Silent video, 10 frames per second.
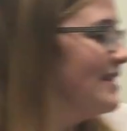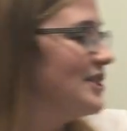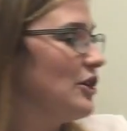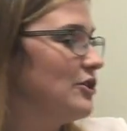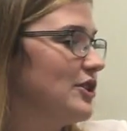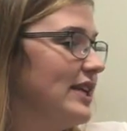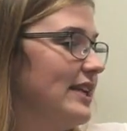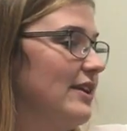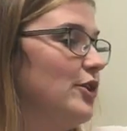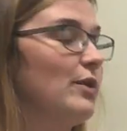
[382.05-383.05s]
the children
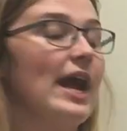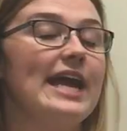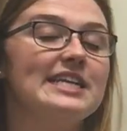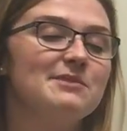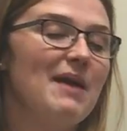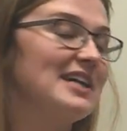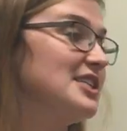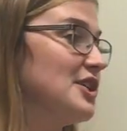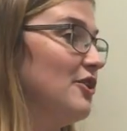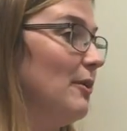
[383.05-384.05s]
who were age
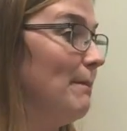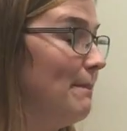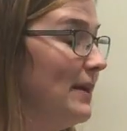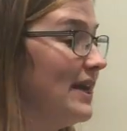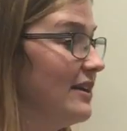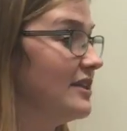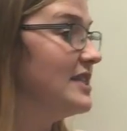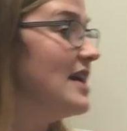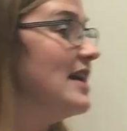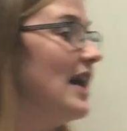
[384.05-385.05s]
matched
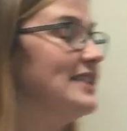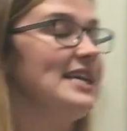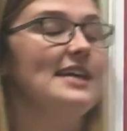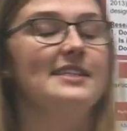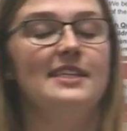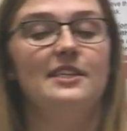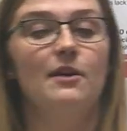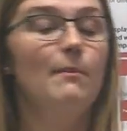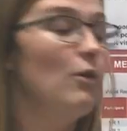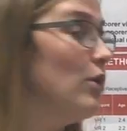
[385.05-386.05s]
peers attended
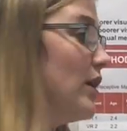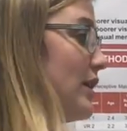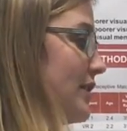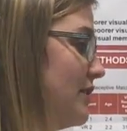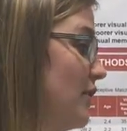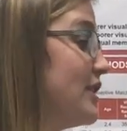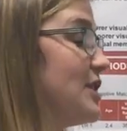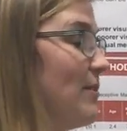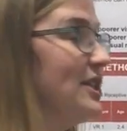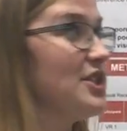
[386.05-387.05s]
more or
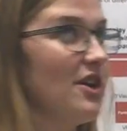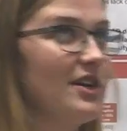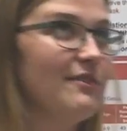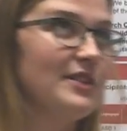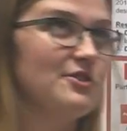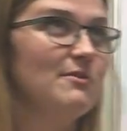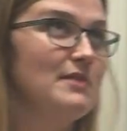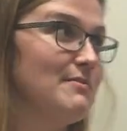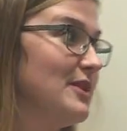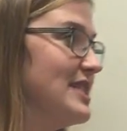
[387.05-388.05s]
displayed stronger visual
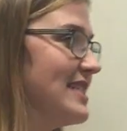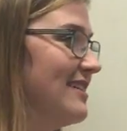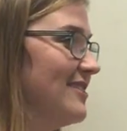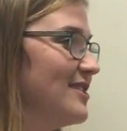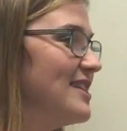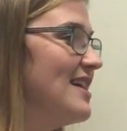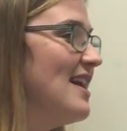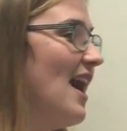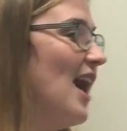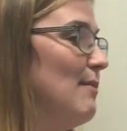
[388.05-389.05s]
memory skills
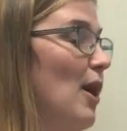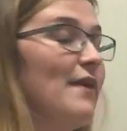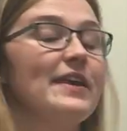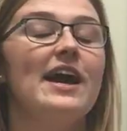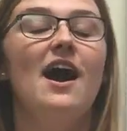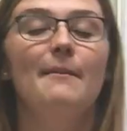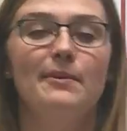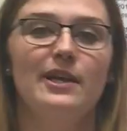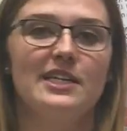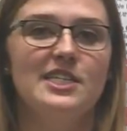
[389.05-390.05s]
on the
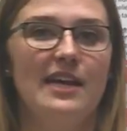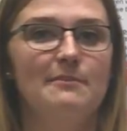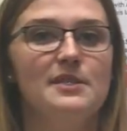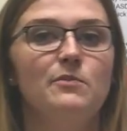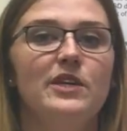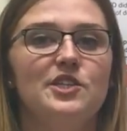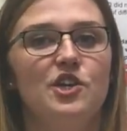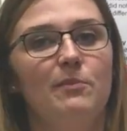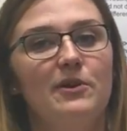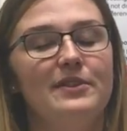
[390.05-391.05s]
complex shapes, and we
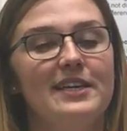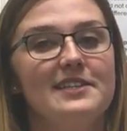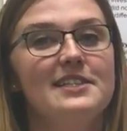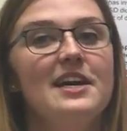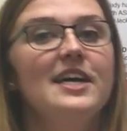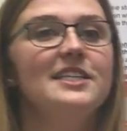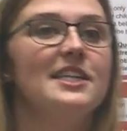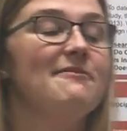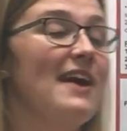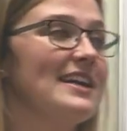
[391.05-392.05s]
attribute this to
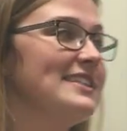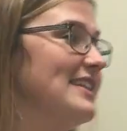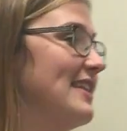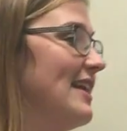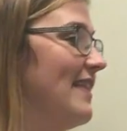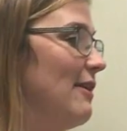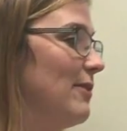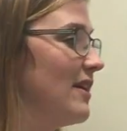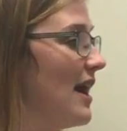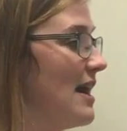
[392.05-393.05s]
the fact that they
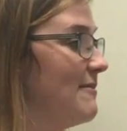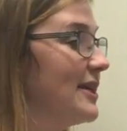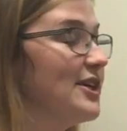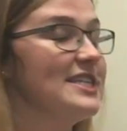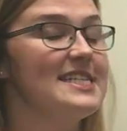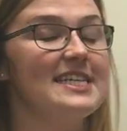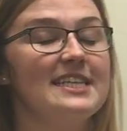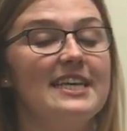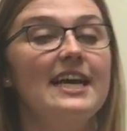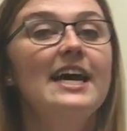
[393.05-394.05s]
were
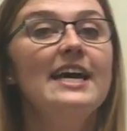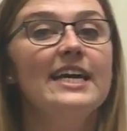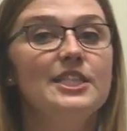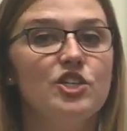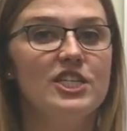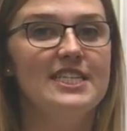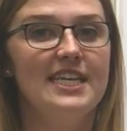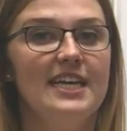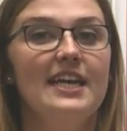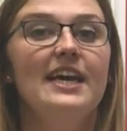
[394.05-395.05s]
increasingly
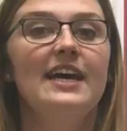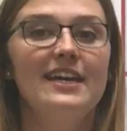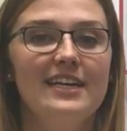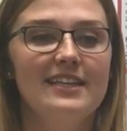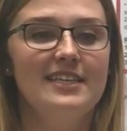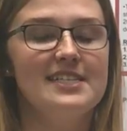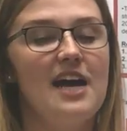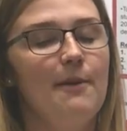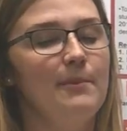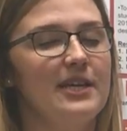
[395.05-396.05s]
interested in these
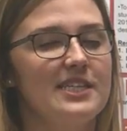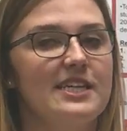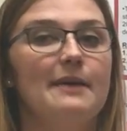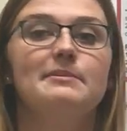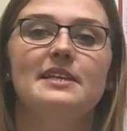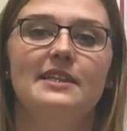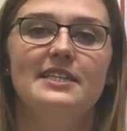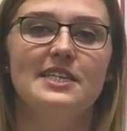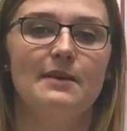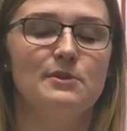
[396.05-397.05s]
complex shapes, and
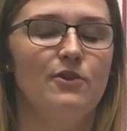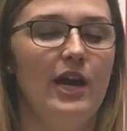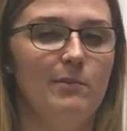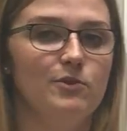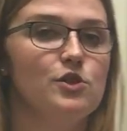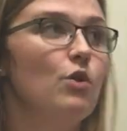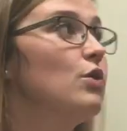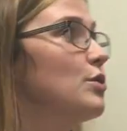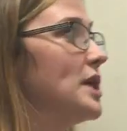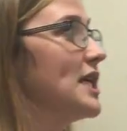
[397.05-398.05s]
these shapes were able to
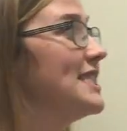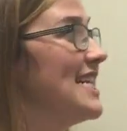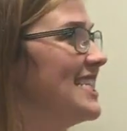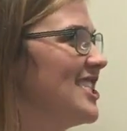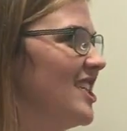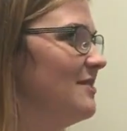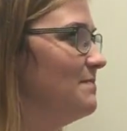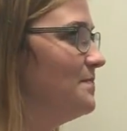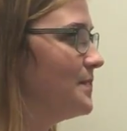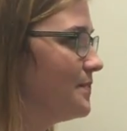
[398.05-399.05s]
hold their attention.